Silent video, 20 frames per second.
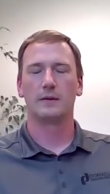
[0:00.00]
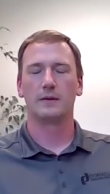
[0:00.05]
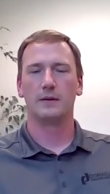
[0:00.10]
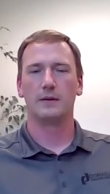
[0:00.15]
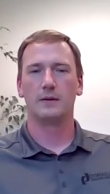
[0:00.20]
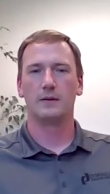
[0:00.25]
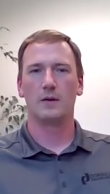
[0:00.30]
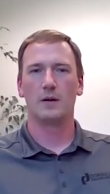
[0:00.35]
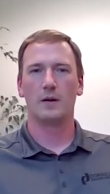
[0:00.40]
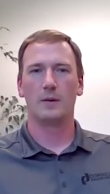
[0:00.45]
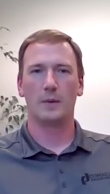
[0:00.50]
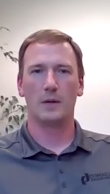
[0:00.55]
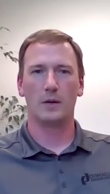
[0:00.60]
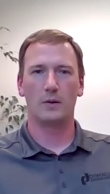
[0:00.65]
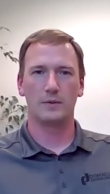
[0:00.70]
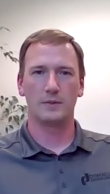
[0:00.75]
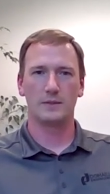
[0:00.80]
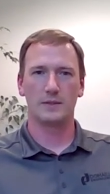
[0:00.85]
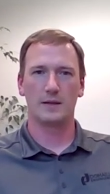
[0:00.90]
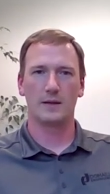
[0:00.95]
You know, I'm
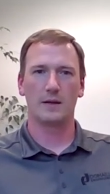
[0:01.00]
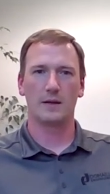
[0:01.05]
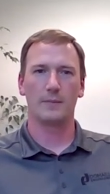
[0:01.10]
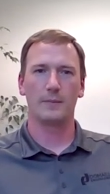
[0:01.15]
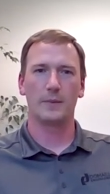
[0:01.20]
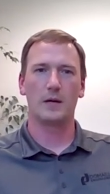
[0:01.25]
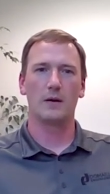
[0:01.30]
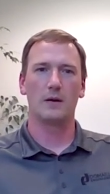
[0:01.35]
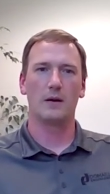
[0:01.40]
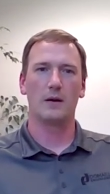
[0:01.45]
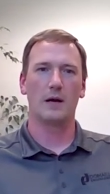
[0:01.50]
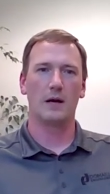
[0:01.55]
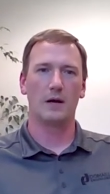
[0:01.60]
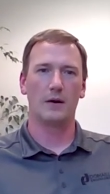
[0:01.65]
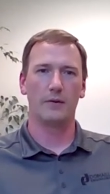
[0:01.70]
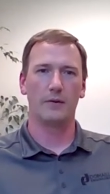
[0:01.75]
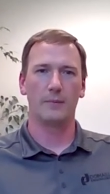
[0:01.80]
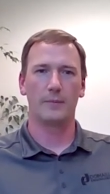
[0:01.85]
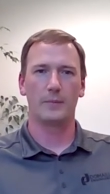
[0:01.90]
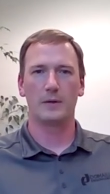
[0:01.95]
always thinking about
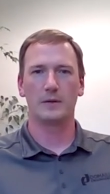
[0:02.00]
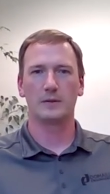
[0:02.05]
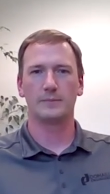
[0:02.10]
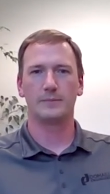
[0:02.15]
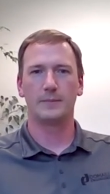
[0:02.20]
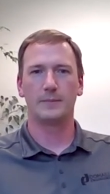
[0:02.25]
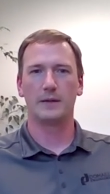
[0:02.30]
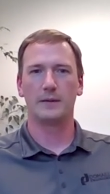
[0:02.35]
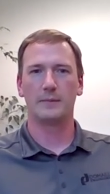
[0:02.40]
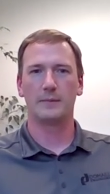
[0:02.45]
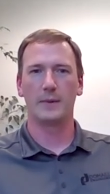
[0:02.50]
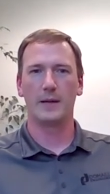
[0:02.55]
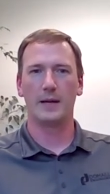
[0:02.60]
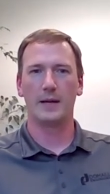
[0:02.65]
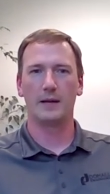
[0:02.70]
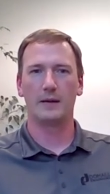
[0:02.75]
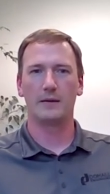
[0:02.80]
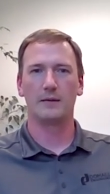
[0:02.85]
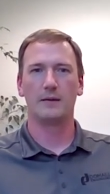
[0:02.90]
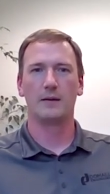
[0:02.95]
how the part's being
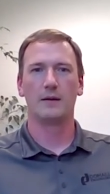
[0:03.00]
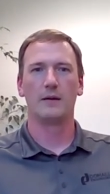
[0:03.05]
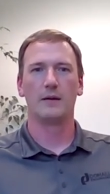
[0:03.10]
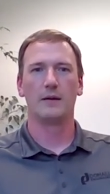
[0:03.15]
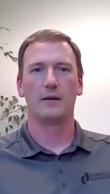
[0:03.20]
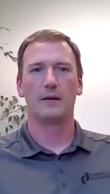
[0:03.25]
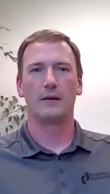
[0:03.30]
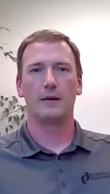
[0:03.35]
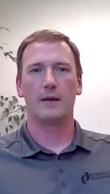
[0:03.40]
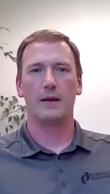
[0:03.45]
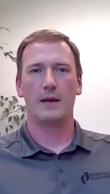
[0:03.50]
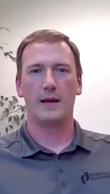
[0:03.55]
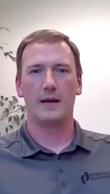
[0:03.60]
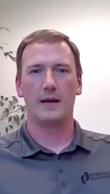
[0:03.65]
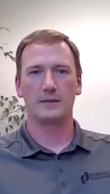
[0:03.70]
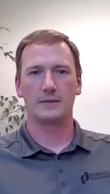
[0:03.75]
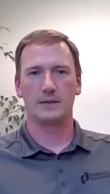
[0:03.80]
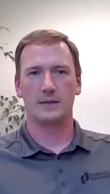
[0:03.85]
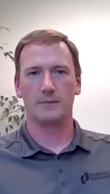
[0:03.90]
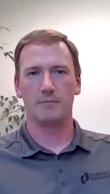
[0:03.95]
made
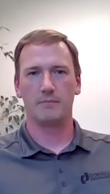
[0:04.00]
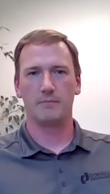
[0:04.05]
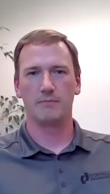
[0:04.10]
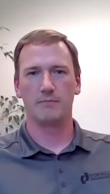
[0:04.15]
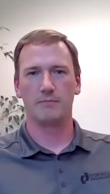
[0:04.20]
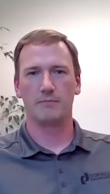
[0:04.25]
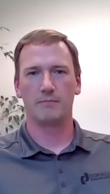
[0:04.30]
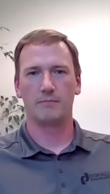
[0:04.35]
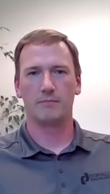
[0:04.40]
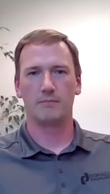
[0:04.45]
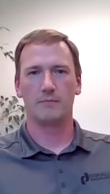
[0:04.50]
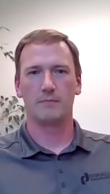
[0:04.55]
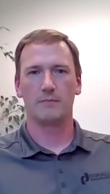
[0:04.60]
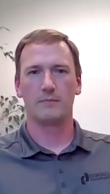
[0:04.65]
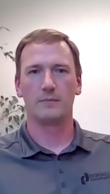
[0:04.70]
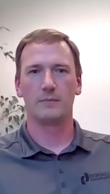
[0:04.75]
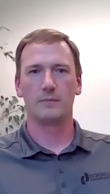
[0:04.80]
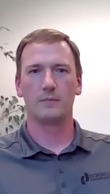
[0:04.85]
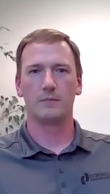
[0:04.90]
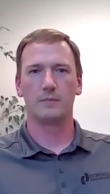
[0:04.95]
as I'm
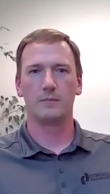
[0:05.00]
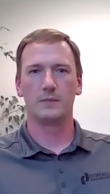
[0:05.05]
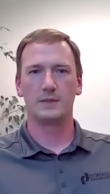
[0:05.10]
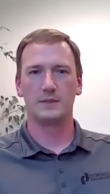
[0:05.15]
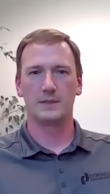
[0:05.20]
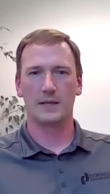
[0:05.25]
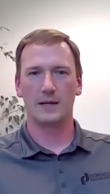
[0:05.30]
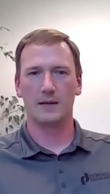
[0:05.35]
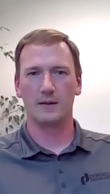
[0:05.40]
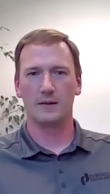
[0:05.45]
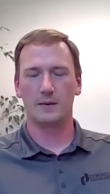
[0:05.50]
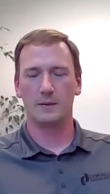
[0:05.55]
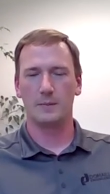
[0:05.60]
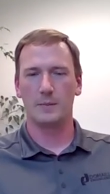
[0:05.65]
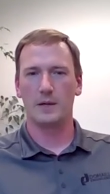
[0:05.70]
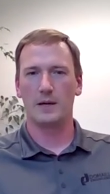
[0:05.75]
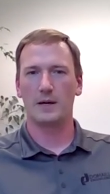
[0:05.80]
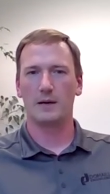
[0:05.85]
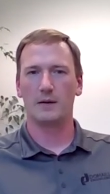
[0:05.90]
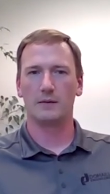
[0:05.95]
designing the
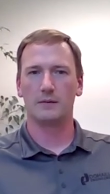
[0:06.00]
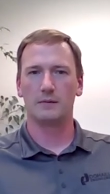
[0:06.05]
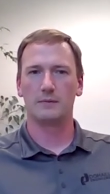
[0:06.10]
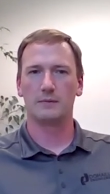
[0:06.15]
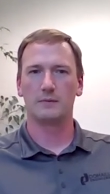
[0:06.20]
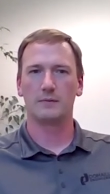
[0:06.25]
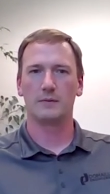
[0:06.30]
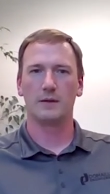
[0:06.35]
model.